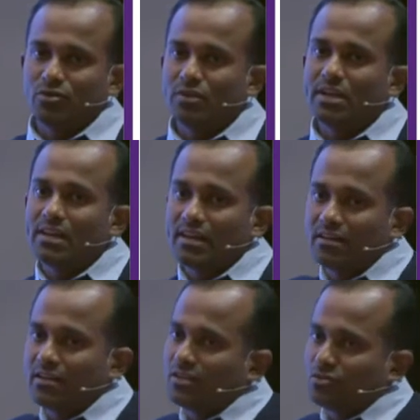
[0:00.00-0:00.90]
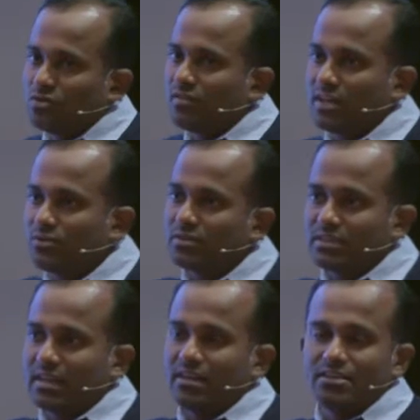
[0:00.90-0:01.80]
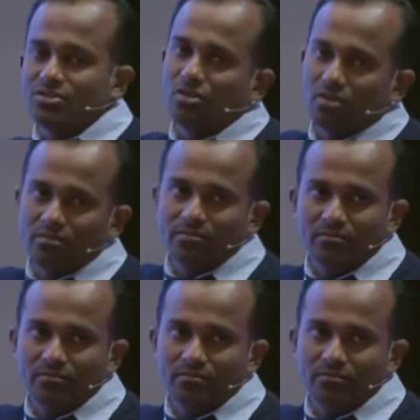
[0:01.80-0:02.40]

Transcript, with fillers: you really can control what users can install.